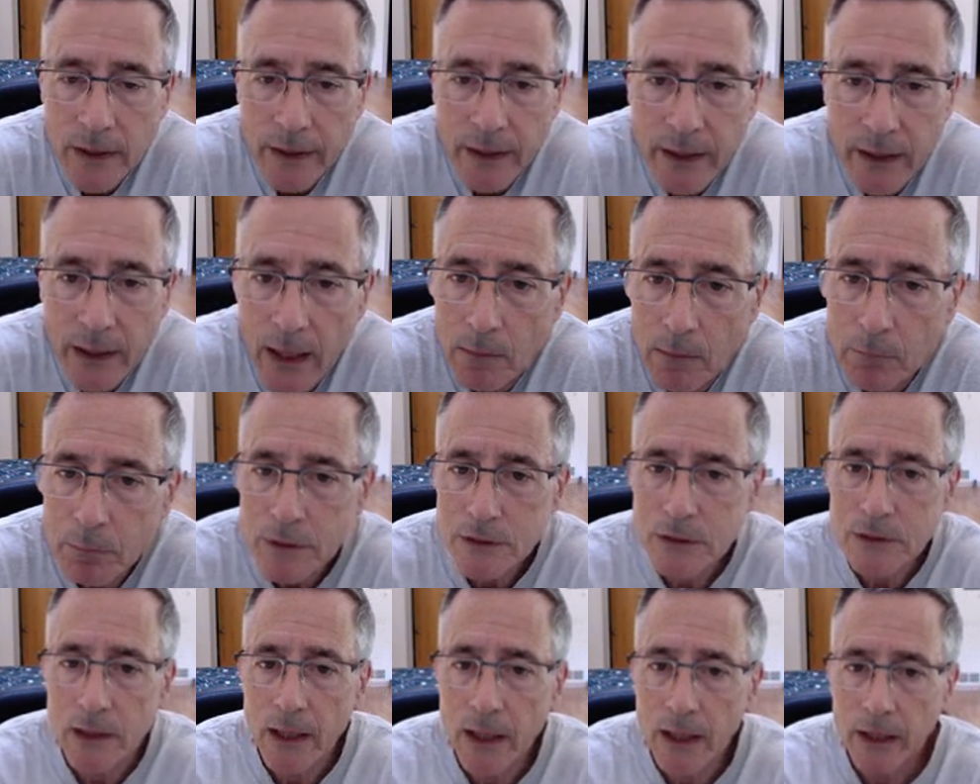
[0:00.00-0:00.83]
Taking
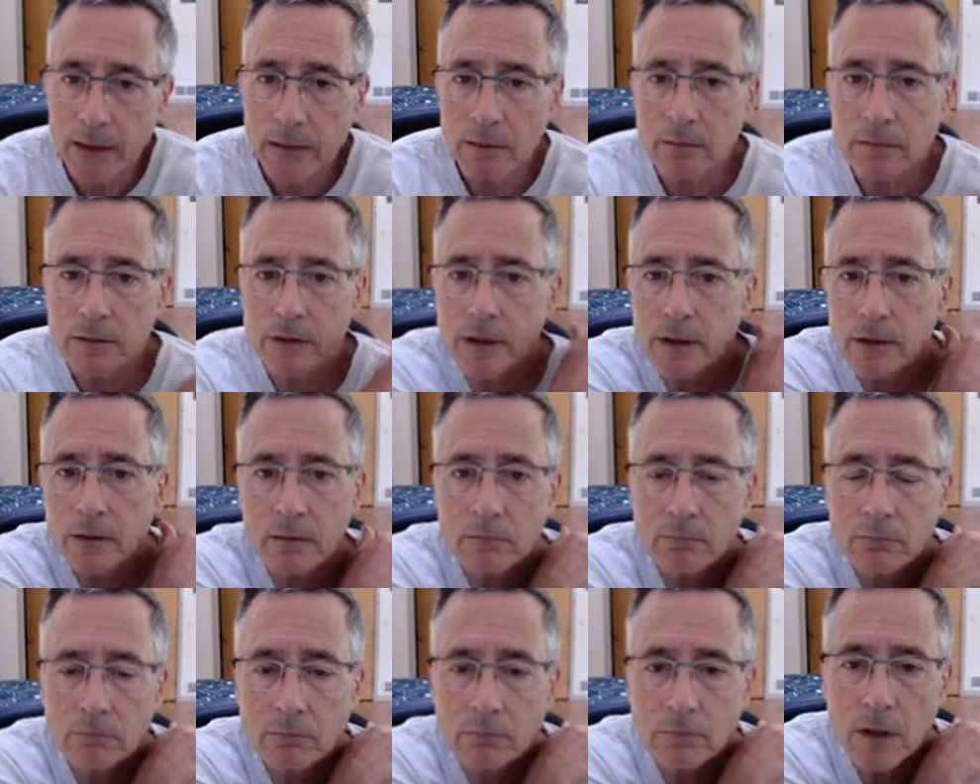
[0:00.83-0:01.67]
on passant
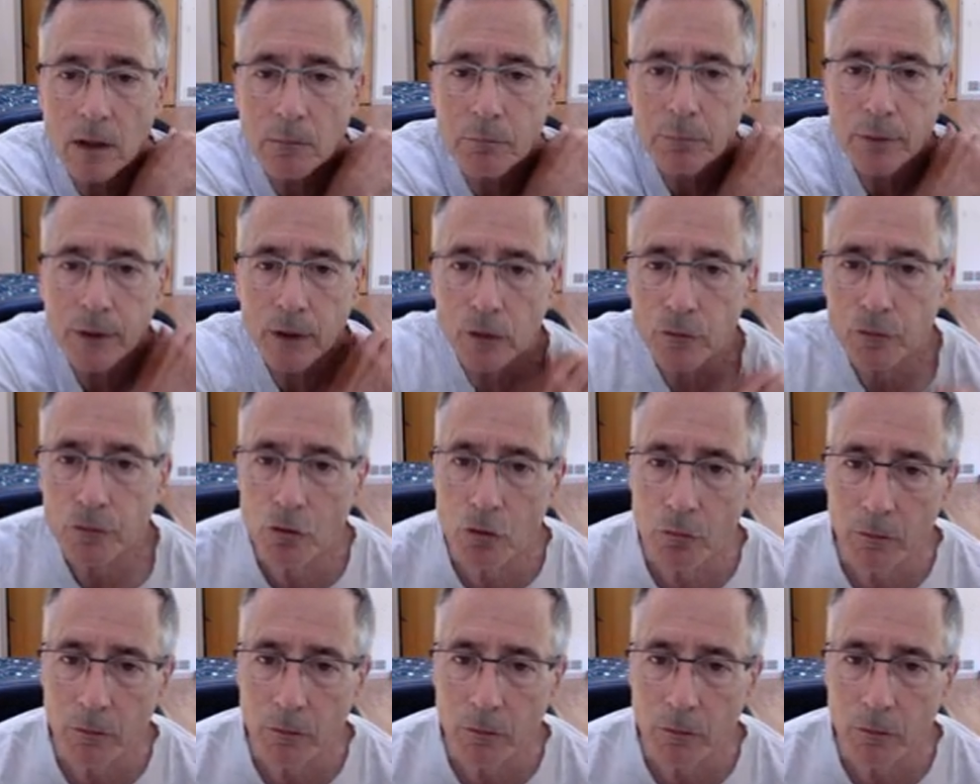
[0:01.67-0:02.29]
didn't appeal